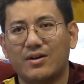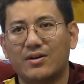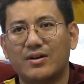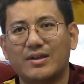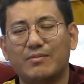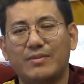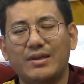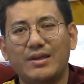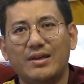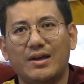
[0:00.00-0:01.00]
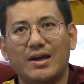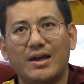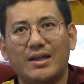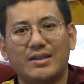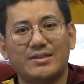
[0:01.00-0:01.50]
okay,
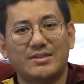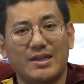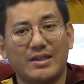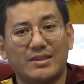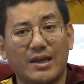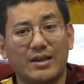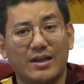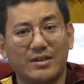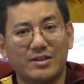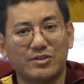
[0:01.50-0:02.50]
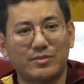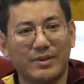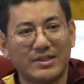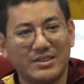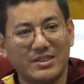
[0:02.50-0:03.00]
I take that letter to
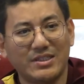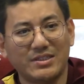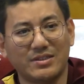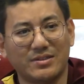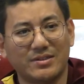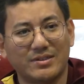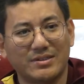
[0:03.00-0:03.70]
my teacher,